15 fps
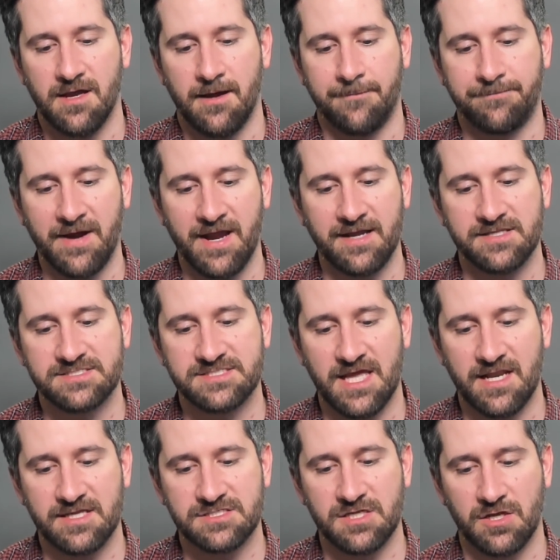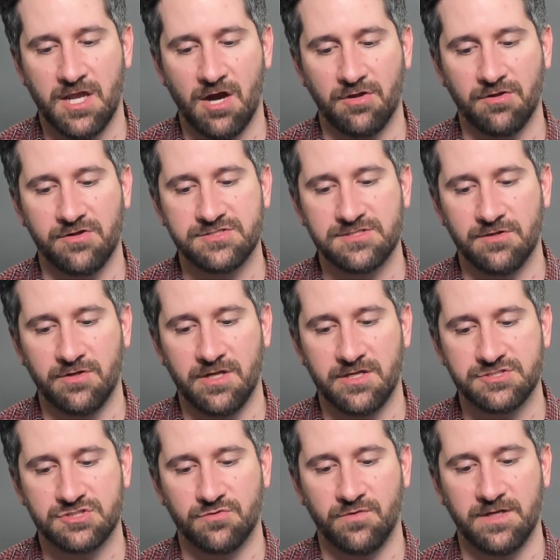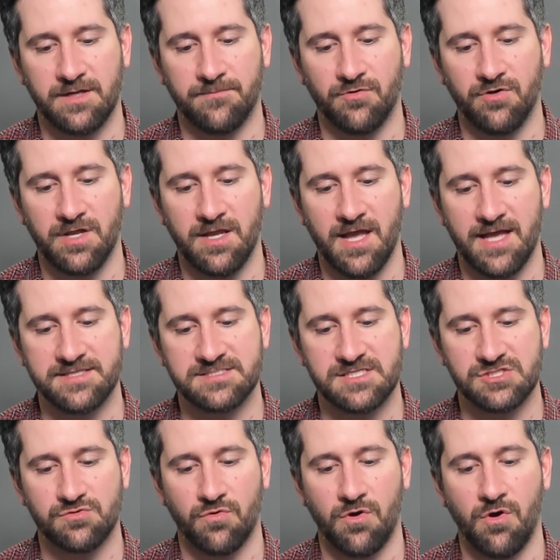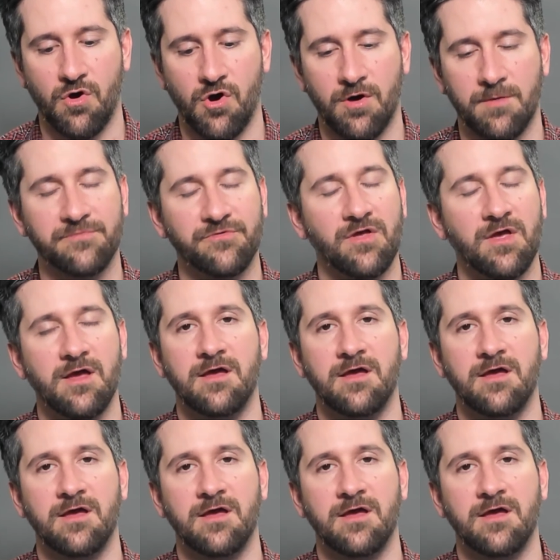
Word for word: Brandon Stennis, Carlos Luna, Serena Marie, and Cicero Holmes.